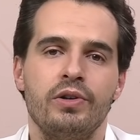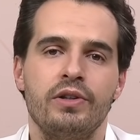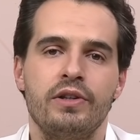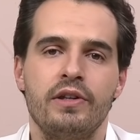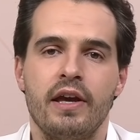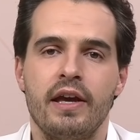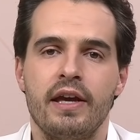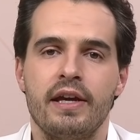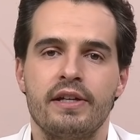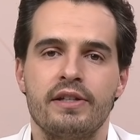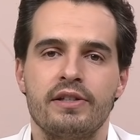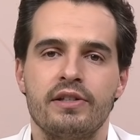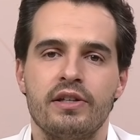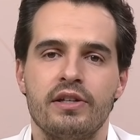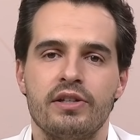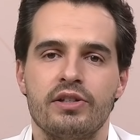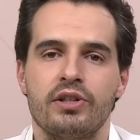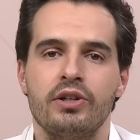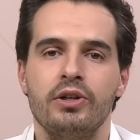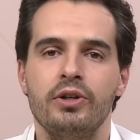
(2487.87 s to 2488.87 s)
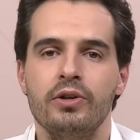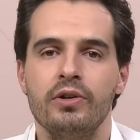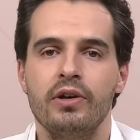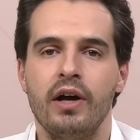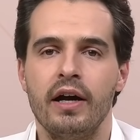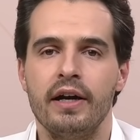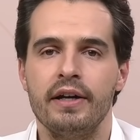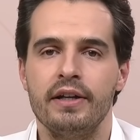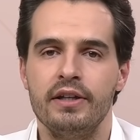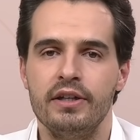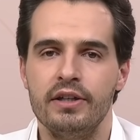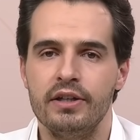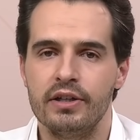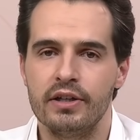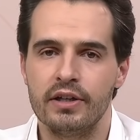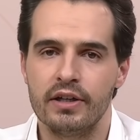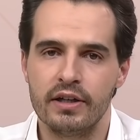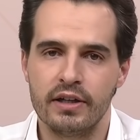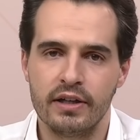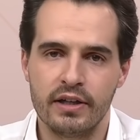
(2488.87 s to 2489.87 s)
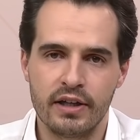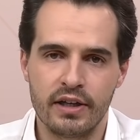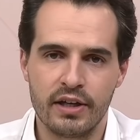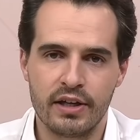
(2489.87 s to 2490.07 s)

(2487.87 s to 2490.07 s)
it takes is a good idea,